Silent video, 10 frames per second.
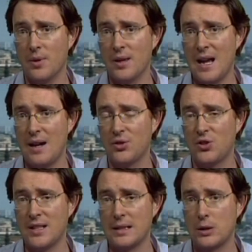They have
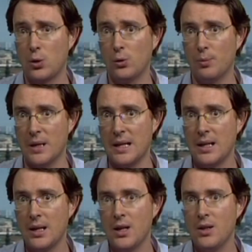since called me
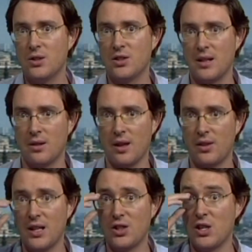to say that
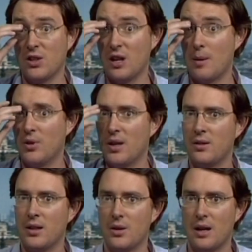they think she is there, but they
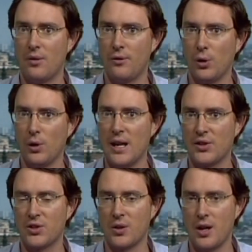don't have a full
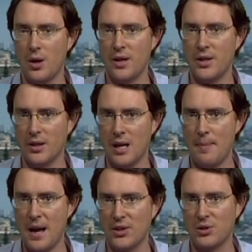list. So I know they're doing
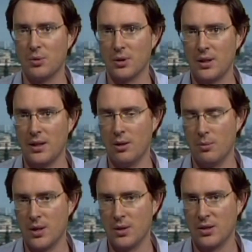their best, but clearly it
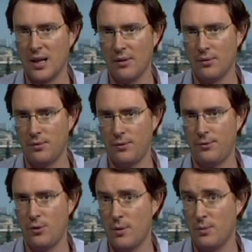would be good to get
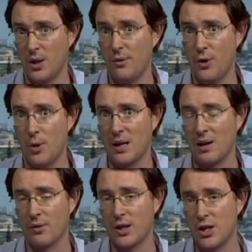firm
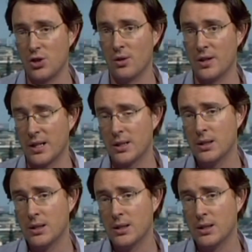clarification on that.